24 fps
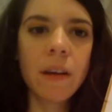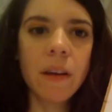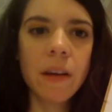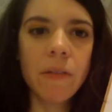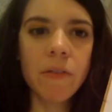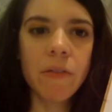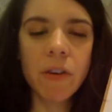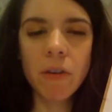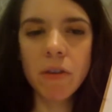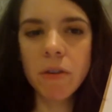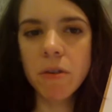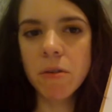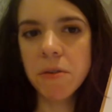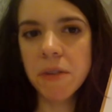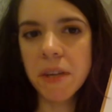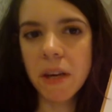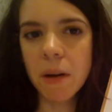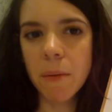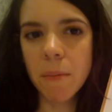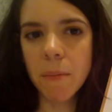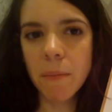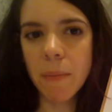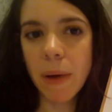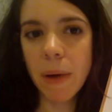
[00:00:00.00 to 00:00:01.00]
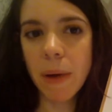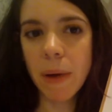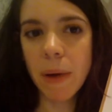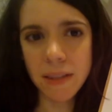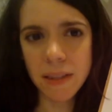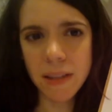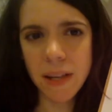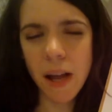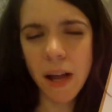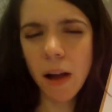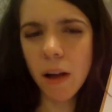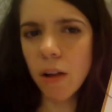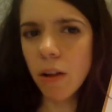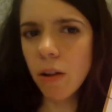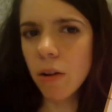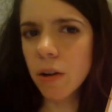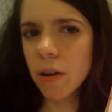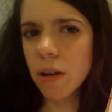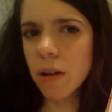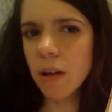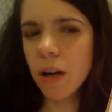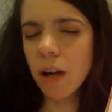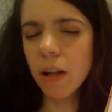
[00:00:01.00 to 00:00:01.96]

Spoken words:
If you're using pastel,